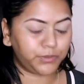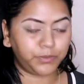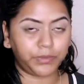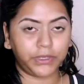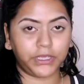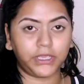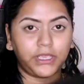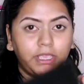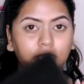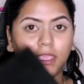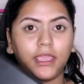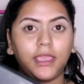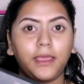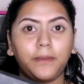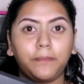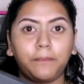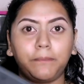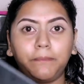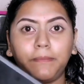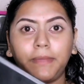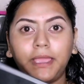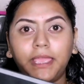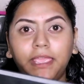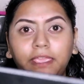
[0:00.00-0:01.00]
Picking
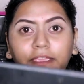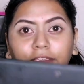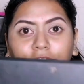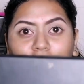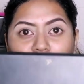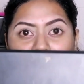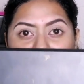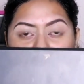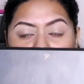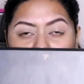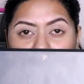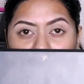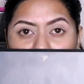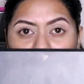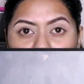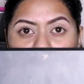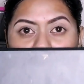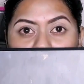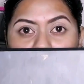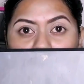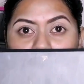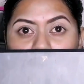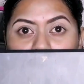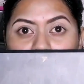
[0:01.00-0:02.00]
up my
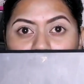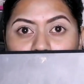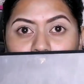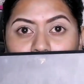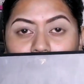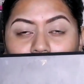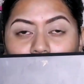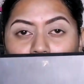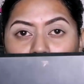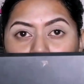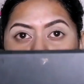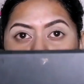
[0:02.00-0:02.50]
favorite